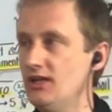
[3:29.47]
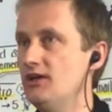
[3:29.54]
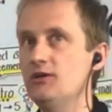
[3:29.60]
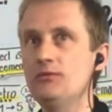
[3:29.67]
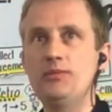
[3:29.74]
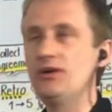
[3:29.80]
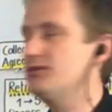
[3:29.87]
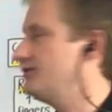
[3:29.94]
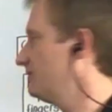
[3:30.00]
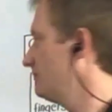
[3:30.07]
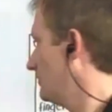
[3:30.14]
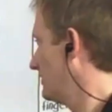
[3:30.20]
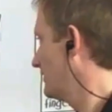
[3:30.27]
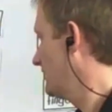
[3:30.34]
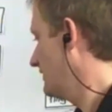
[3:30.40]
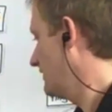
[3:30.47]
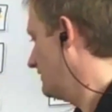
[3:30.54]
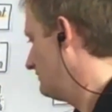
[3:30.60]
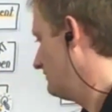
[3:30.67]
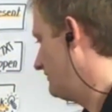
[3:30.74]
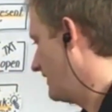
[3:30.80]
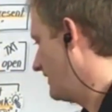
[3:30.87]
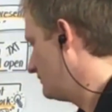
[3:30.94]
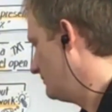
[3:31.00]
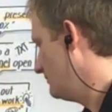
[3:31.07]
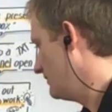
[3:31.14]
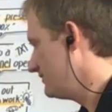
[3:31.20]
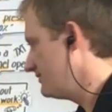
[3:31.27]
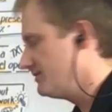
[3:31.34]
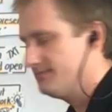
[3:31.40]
About the working environment,